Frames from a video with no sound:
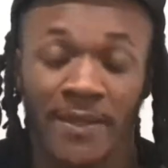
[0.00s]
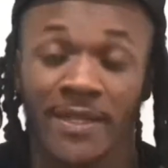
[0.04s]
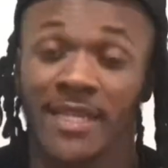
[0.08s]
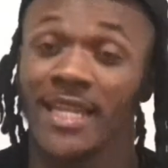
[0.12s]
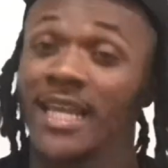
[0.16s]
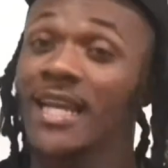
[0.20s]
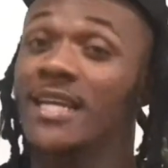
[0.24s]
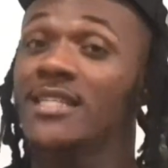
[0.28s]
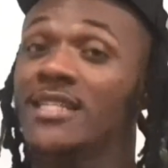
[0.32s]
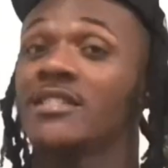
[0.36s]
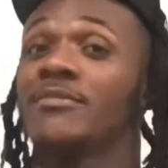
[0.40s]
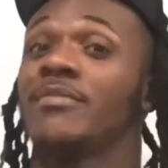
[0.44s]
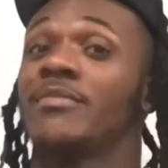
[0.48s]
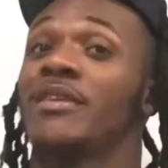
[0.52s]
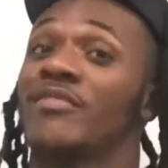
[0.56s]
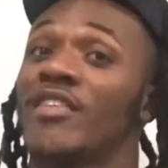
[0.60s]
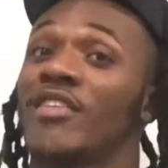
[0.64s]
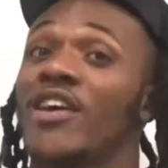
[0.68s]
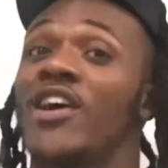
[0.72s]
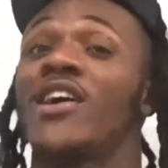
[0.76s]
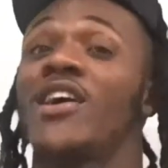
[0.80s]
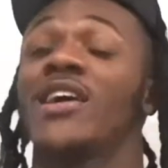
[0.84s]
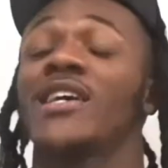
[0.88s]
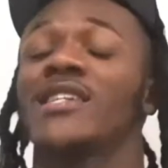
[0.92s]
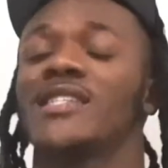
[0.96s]
Niggas would be
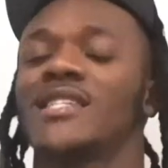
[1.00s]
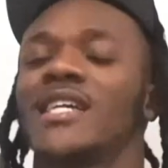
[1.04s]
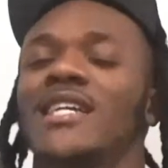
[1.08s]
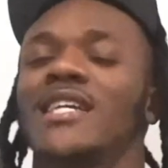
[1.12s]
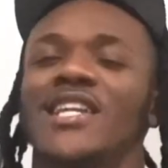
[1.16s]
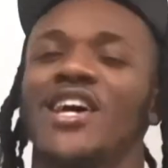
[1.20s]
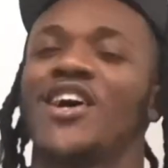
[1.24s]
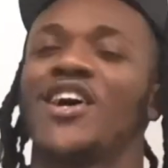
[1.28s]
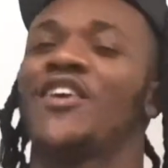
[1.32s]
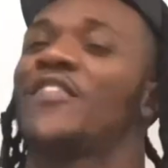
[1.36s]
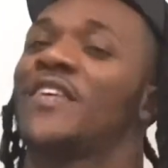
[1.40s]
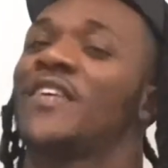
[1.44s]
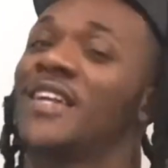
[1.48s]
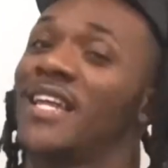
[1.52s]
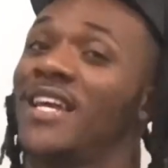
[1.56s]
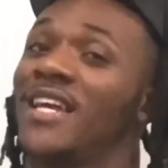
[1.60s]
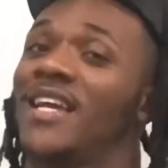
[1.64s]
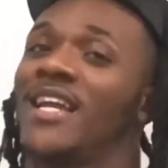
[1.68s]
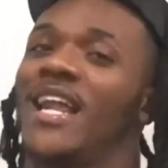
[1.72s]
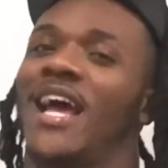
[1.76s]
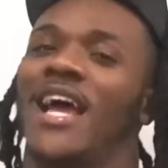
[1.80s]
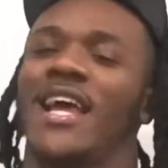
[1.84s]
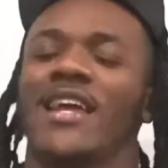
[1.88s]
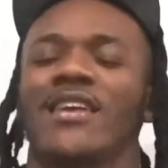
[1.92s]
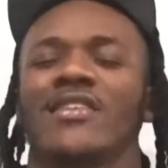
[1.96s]
wrong and shit though, but
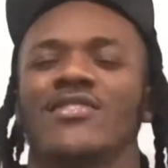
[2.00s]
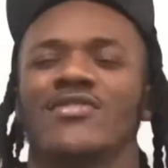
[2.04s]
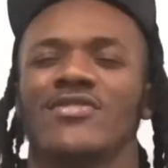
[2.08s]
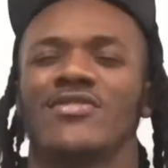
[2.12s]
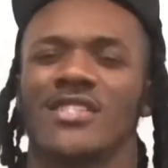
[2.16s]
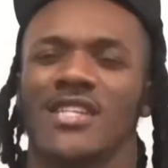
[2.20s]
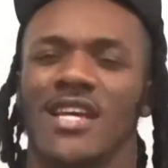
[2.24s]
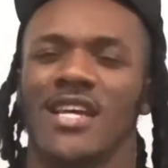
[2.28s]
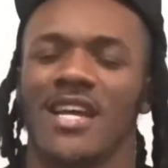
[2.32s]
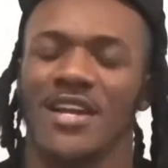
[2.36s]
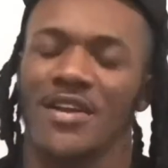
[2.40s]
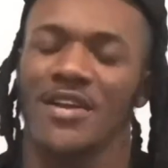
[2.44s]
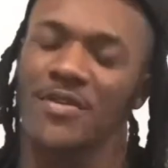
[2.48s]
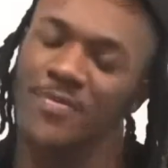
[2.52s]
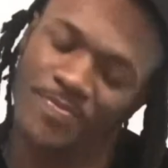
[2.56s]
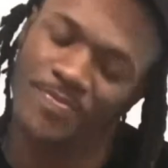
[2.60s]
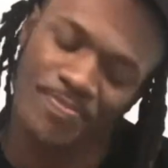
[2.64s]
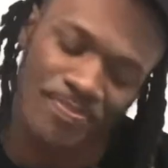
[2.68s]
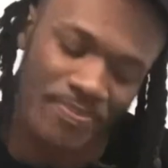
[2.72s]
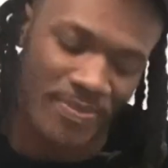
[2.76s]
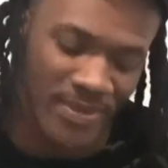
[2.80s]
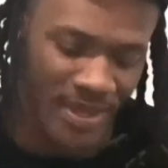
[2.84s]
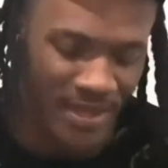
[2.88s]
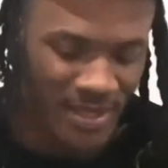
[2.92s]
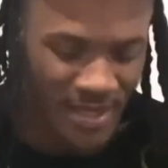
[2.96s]
nigga like, you know what I'm
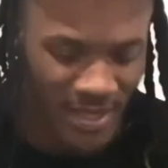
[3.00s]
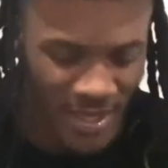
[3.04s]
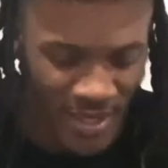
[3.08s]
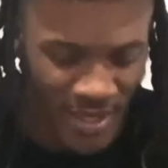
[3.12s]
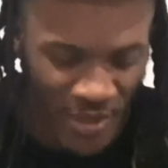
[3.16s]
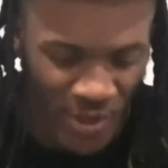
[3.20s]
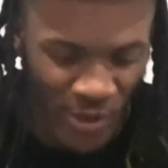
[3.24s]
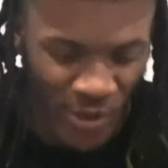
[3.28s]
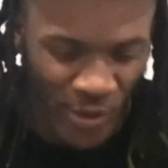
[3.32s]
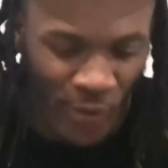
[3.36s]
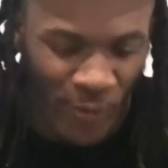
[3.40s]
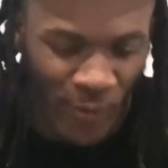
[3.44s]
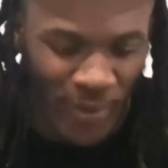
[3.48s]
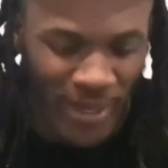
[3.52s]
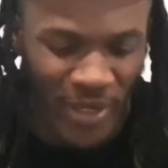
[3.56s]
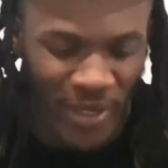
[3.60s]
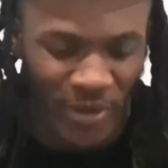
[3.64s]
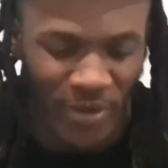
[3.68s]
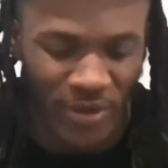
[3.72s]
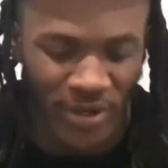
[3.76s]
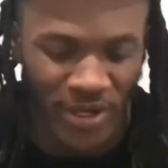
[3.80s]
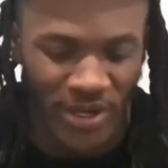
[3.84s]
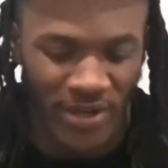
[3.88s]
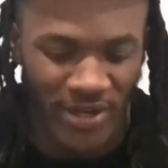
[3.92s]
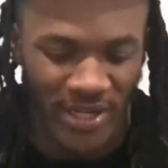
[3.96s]
saying? We ain't
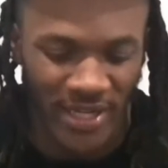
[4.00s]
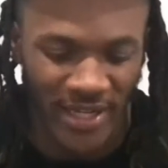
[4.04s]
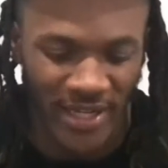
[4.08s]
gonna go